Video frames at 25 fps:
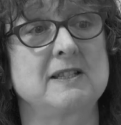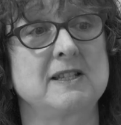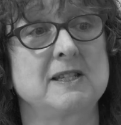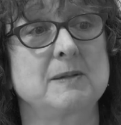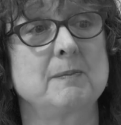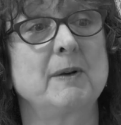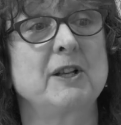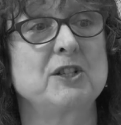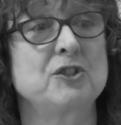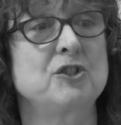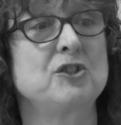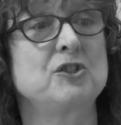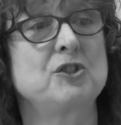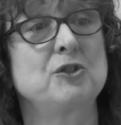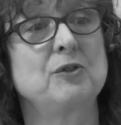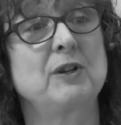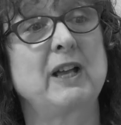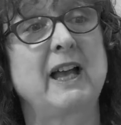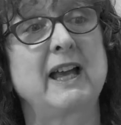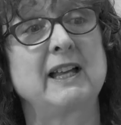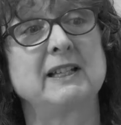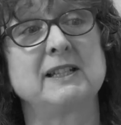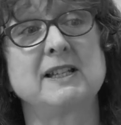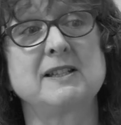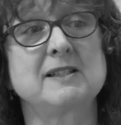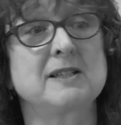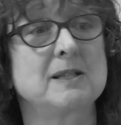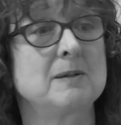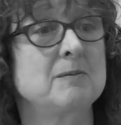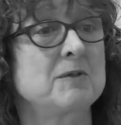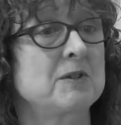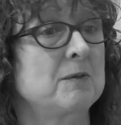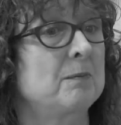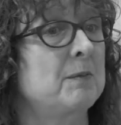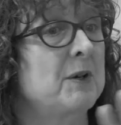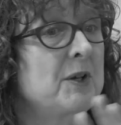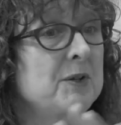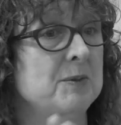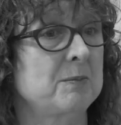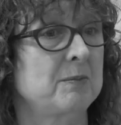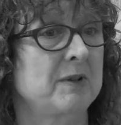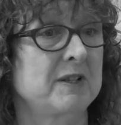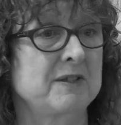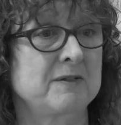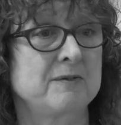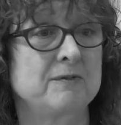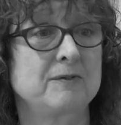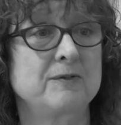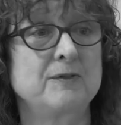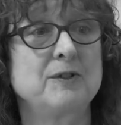as much as you can in terms of past,
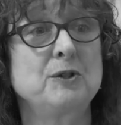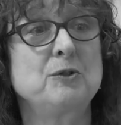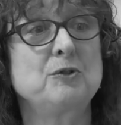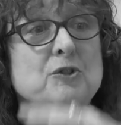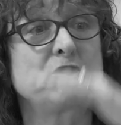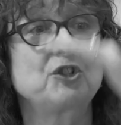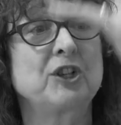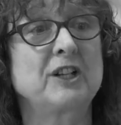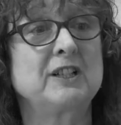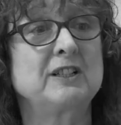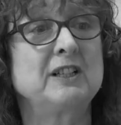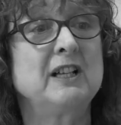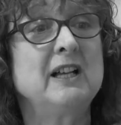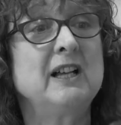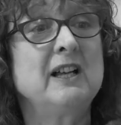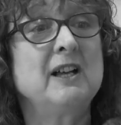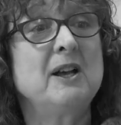present, future,